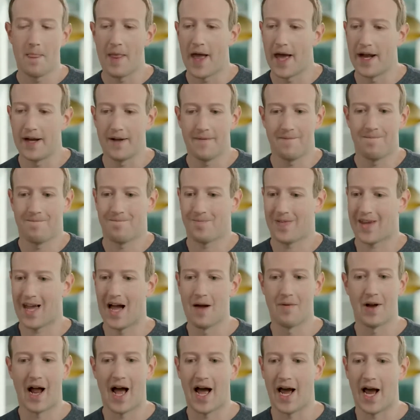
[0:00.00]
And
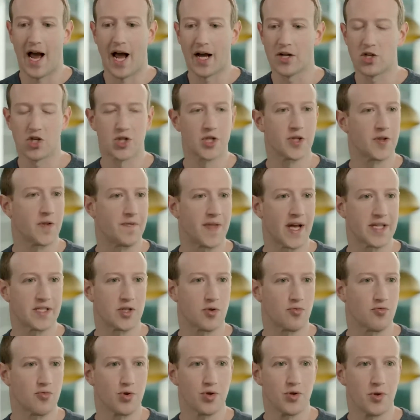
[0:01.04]
I mean, I just think that
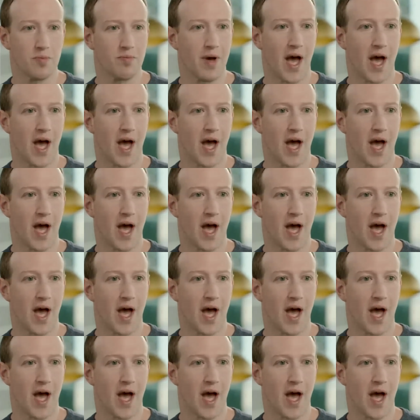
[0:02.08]
that's a really